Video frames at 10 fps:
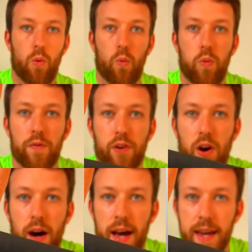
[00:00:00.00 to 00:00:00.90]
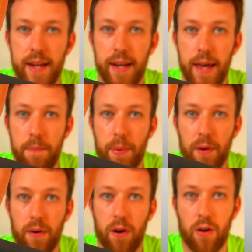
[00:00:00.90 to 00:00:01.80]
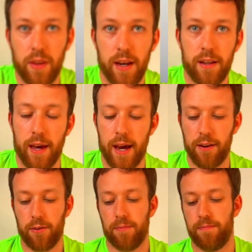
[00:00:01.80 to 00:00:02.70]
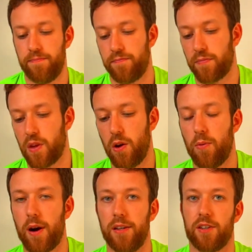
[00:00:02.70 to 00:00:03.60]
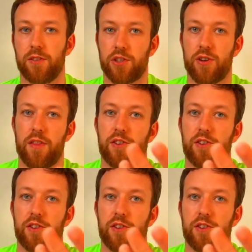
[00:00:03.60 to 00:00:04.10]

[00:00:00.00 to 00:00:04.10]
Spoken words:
we've got a lip on the end of the handle, whereas on the Strength